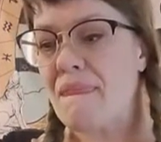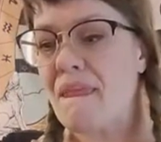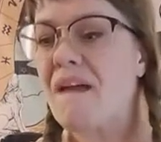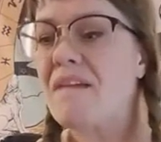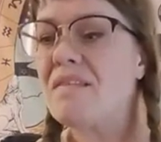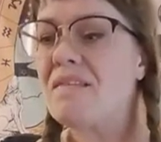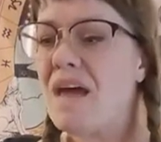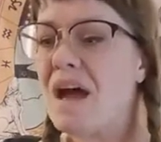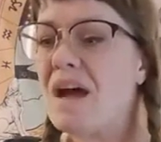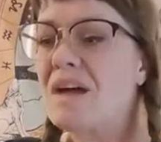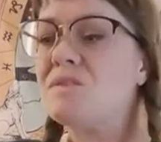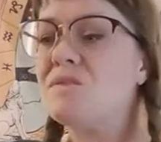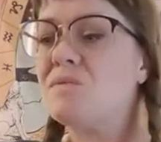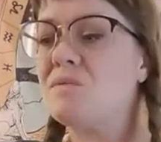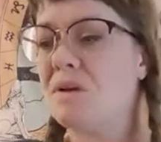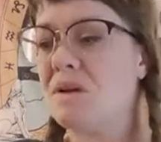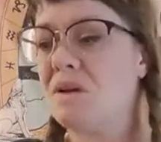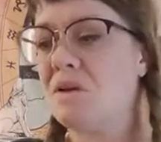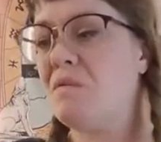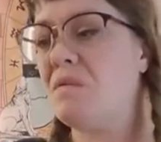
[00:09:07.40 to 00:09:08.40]
that's
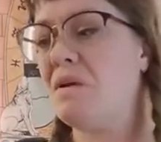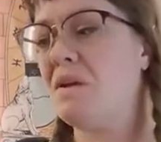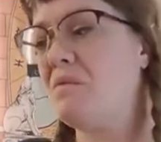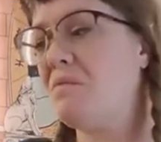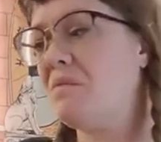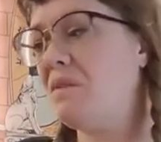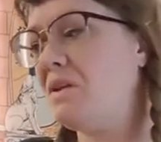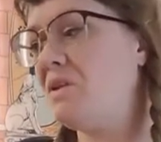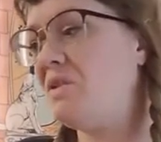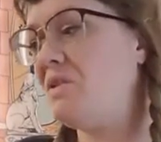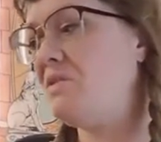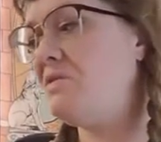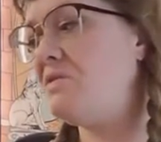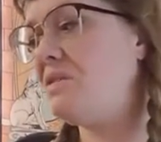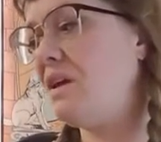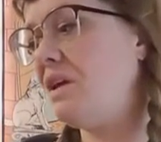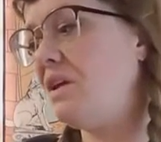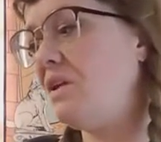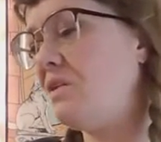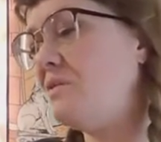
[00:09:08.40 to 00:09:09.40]
what you wanted me to do.
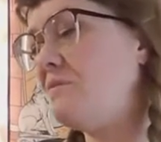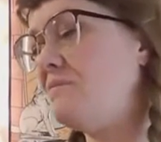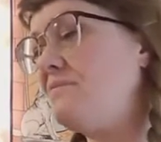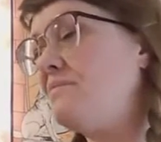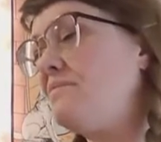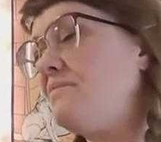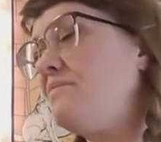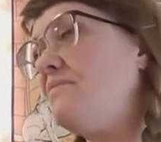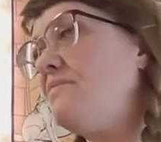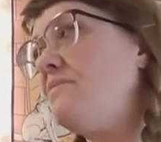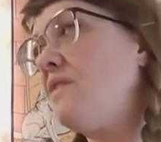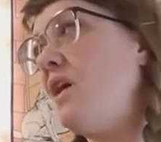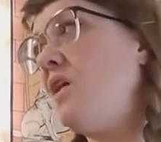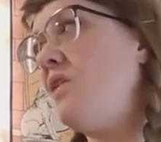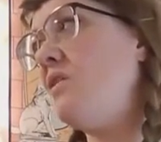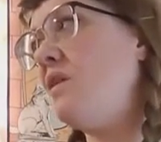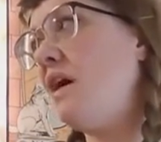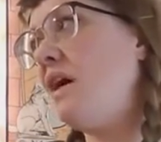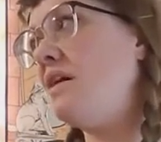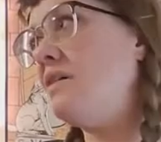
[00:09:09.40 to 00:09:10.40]
Thank you.
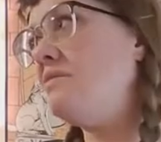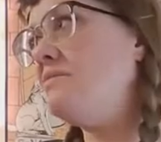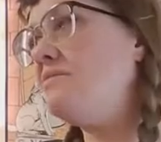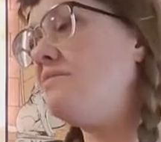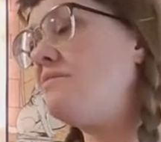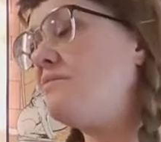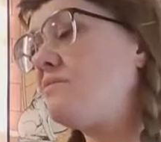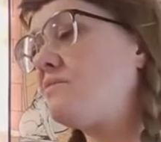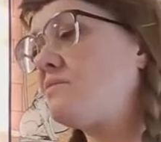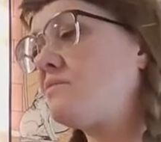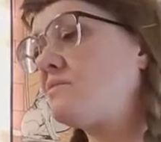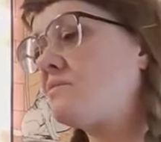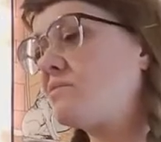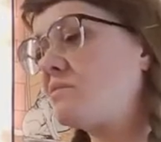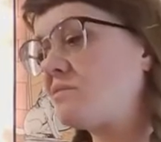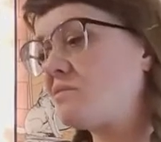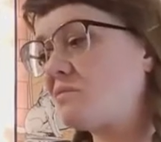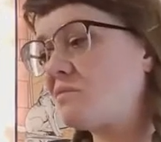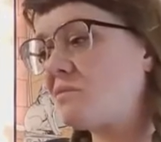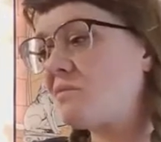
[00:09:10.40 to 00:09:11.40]
Okay.
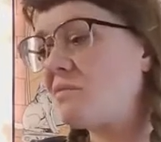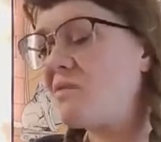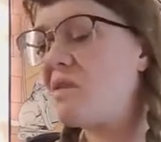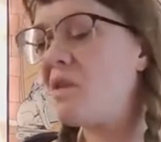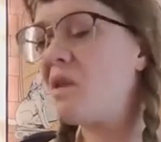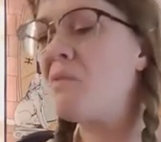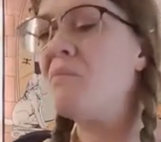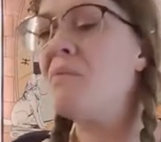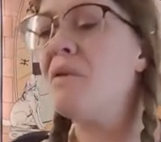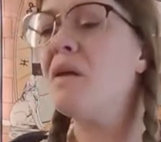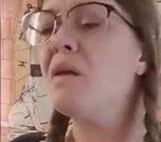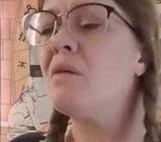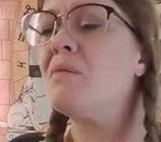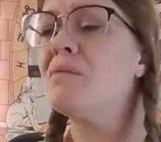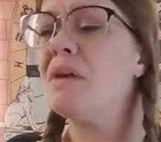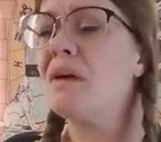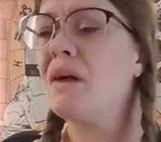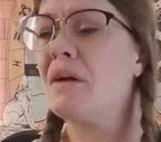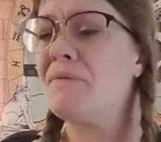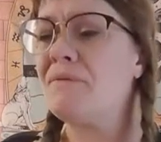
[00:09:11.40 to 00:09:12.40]
Being
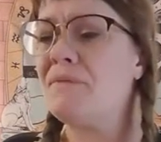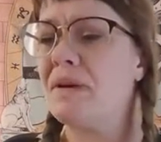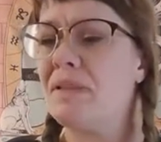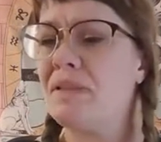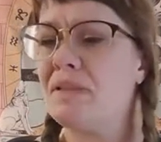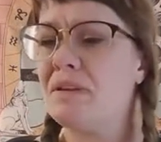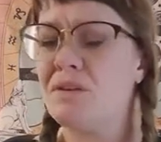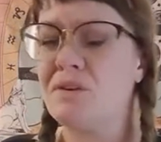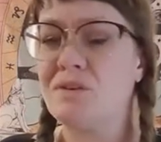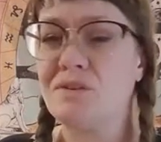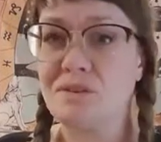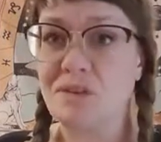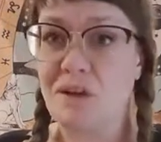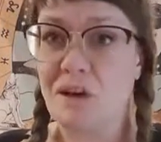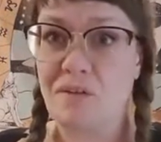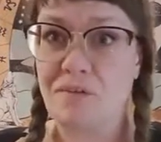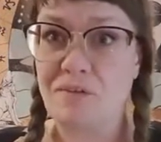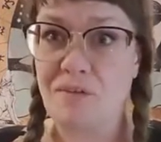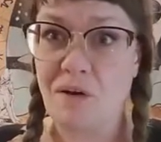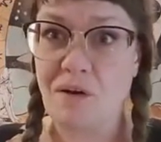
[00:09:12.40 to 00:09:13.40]
able to have faith in
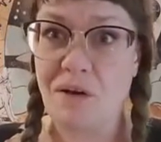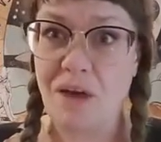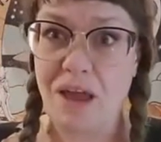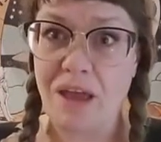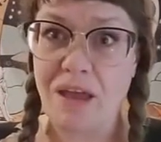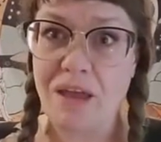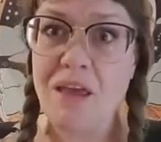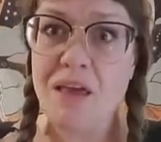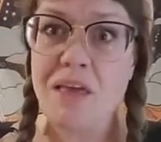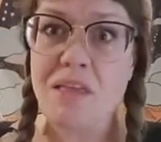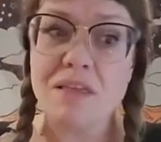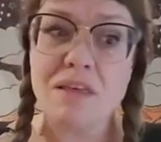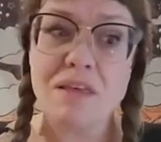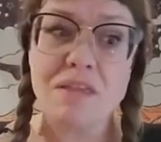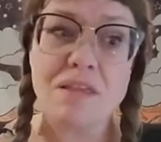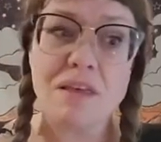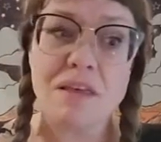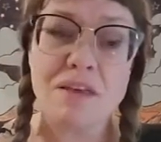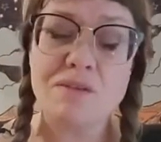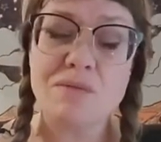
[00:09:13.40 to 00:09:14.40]
yourself, okay,
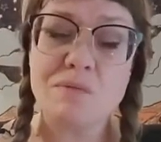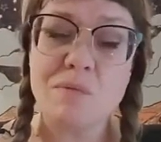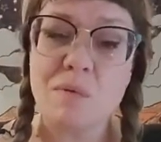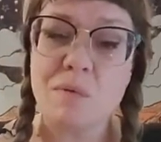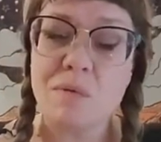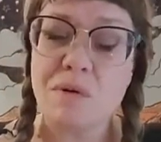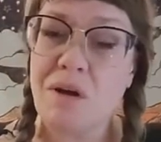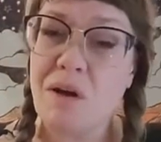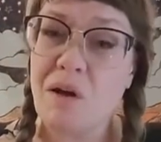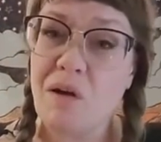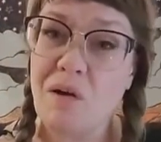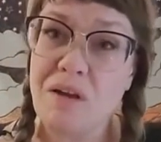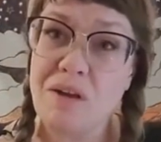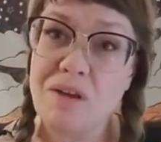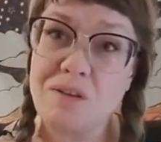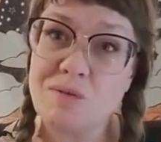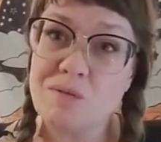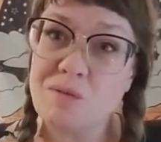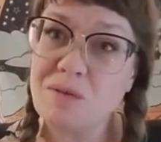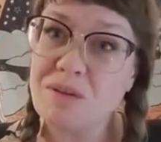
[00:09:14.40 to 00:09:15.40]
that things will work out. And
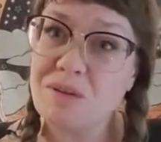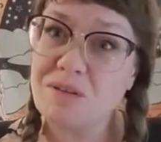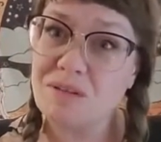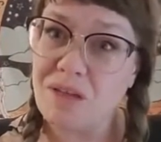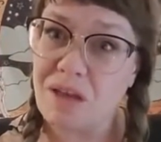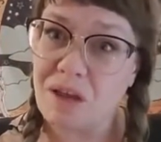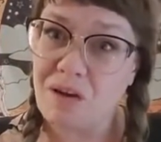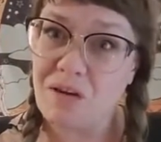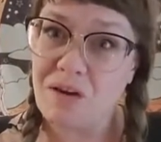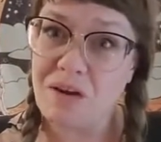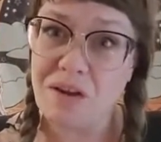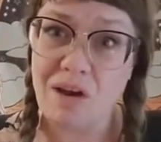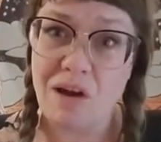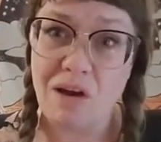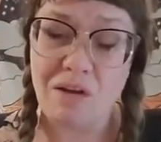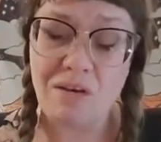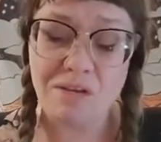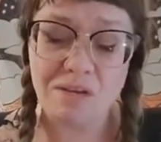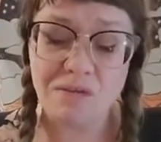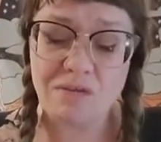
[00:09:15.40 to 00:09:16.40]
it's really scary,
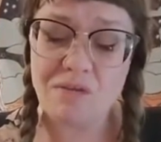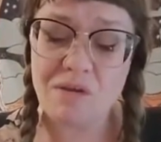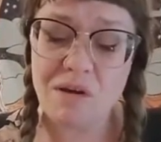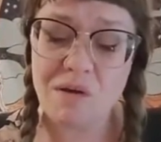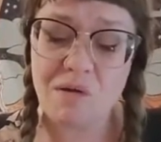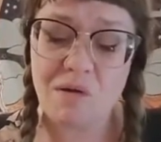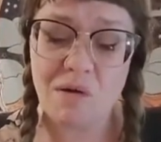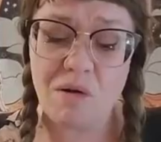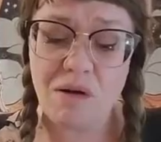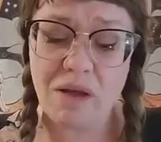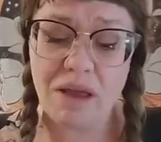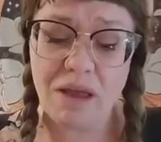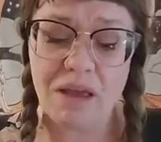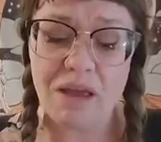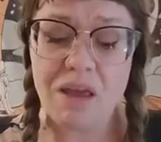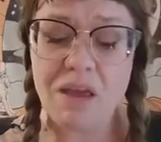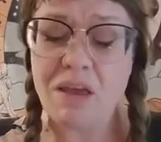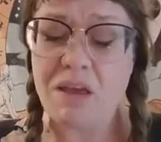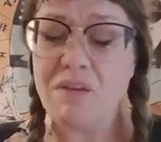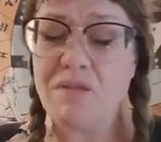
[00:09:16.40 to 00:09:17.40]
y'all. You know, okay,
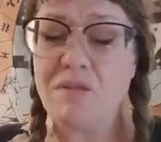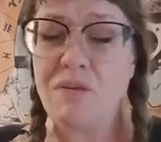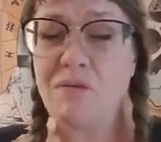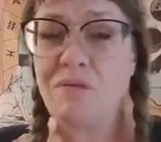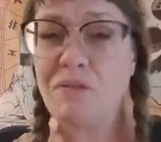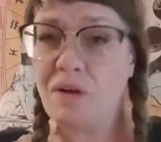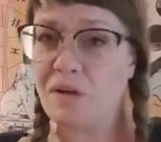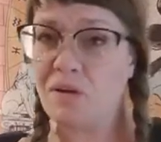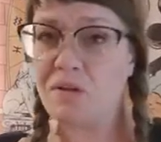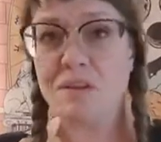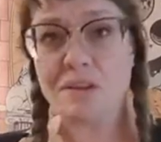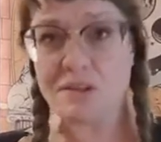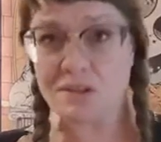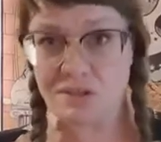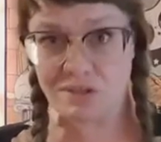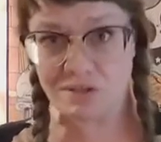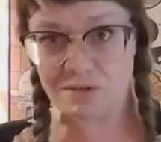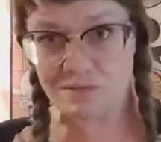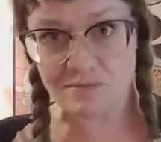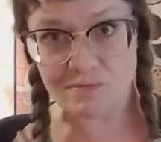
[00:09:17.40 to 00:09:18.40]
if you follow
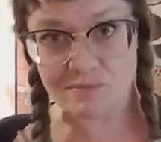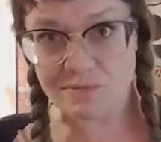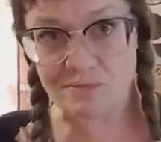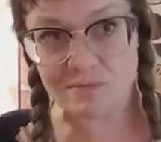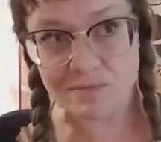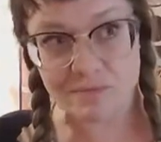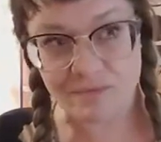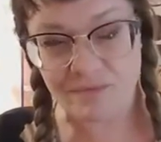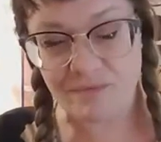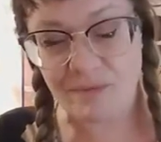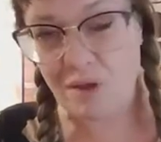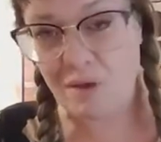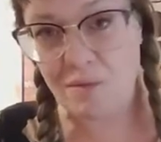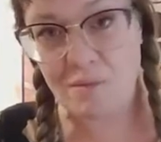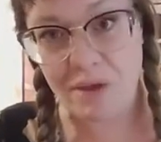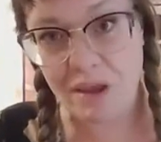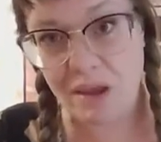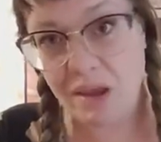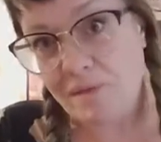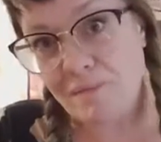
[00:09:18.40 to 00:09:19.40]
this, follow
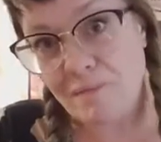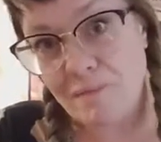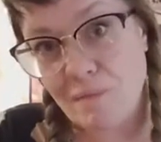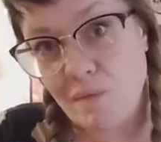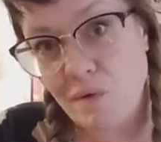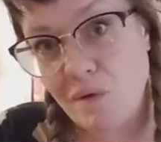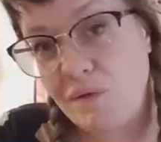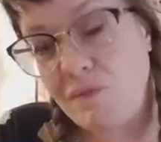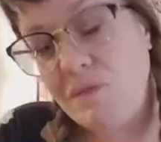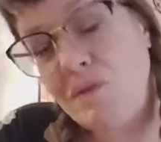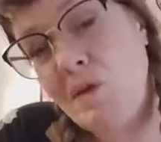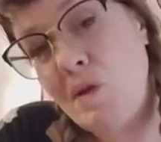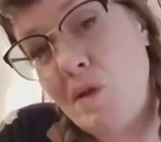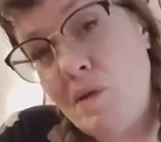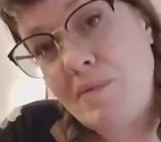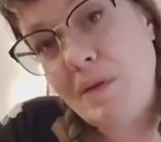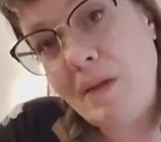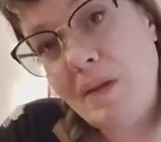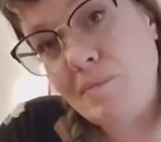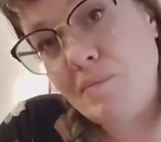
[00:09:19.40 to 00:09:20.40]
me, or if you
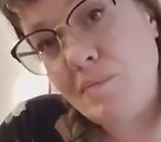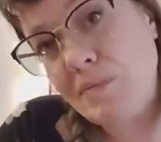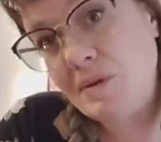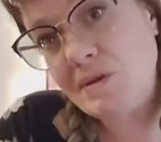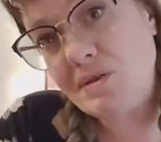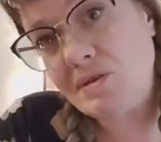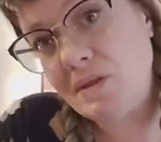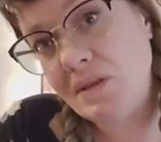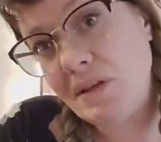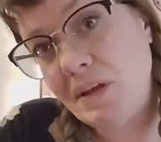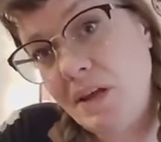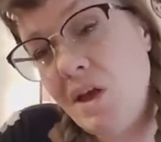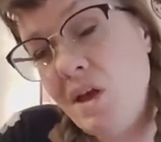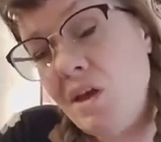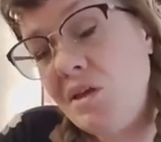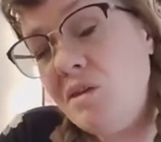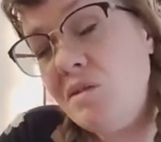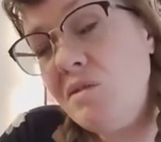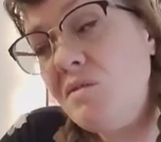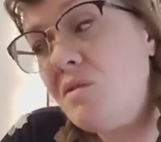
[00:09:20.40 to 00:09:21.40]
know me personally,
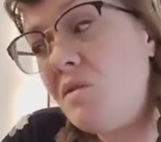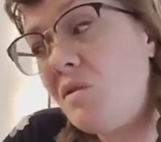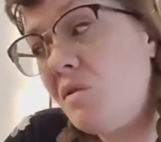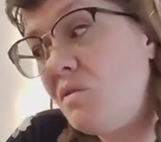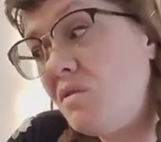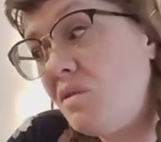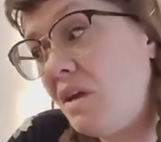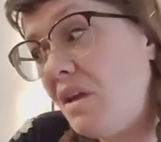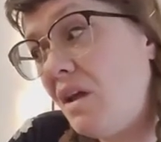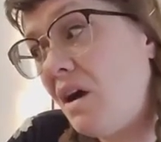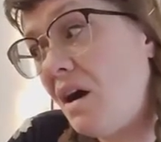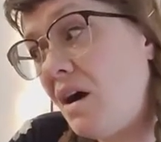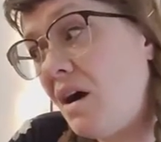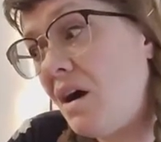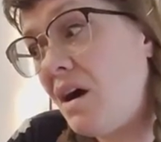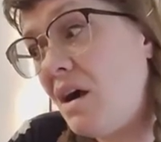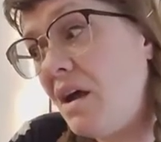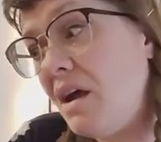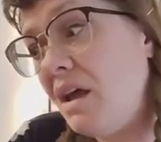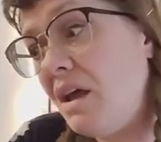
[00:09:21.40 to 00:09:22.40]
you know that
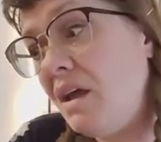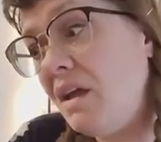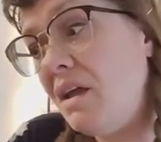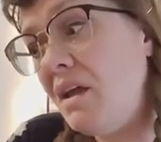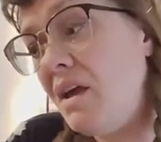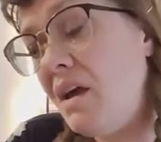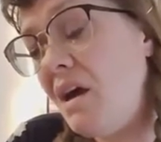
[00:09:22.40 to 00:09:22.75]
I